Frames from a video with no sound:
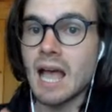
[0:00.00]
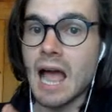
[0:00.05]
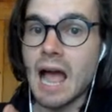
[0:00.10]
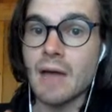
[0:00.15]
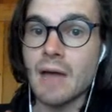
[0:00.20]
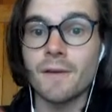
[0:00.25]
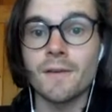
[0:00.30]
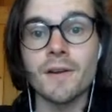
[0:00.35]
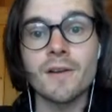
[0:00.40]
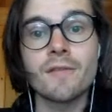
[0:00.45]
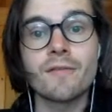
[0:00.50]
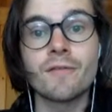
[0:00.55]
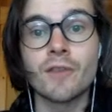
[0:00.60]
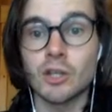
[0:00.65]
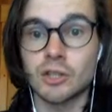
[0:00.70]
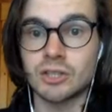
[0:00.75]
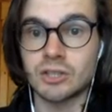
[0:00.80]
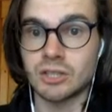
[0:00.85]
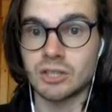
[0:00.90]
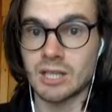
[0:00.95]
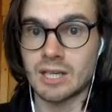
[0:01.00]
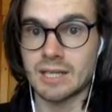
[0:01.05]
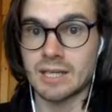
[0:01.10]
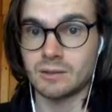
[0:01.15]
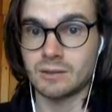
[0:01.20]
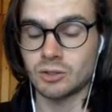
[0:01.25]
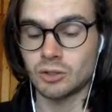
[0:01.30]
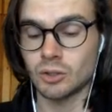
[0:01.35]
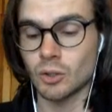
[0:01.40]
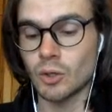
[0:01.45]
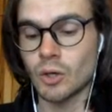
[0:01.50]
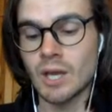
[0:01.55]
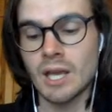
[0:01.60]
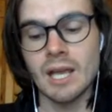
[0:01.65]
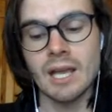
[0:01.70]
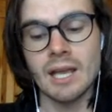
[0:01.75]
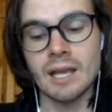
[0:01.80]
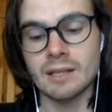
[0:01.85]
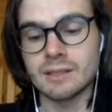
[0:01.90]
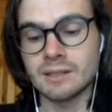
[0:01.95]
Uh, they're very versatile, so
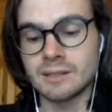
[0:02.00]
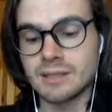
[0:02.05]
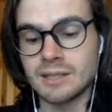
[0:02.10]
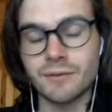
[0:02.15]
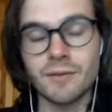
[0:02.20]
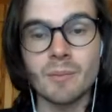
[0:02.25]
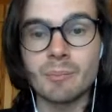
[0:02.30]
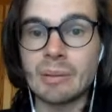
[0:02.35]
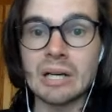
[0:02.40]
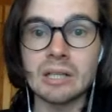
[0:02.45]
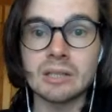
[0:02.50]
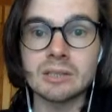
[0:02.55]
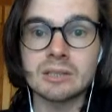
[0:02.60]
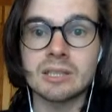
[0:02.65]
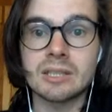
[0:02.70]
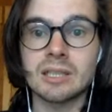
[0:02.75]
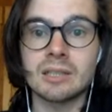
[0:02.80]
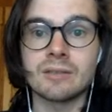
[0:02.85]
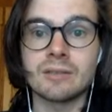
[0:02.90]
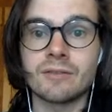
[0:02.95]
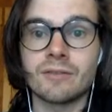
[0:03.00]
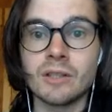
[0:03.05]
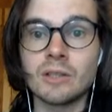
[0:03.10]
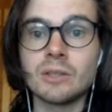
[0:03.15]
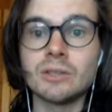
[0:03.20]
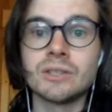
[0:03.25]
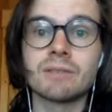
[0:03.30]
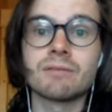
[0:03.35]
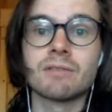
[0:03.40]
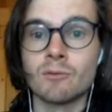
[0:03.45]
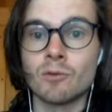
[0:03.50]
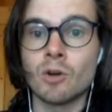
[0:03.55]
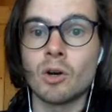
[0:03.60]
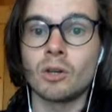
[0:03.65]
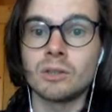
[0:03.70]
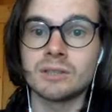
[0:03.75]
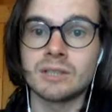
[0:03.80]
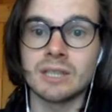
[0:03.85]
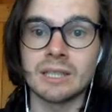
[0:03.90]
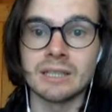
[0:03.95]
different bards can fill different
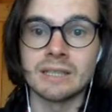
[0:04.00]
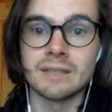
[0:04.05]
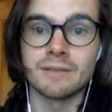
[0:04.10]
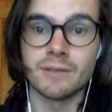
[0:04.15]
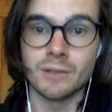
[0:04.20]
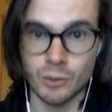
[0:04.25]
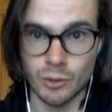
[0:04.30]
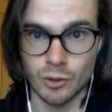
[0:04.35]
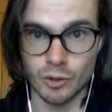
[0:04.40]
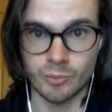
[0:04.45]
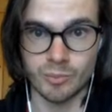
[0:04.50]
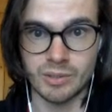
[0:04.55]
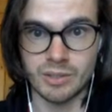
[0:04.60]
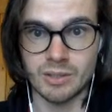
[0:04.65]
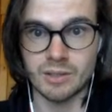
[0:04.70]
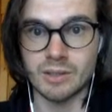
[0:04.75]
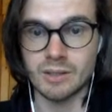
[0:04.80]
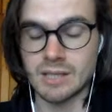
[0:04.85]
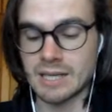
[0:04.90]
roles in different groups.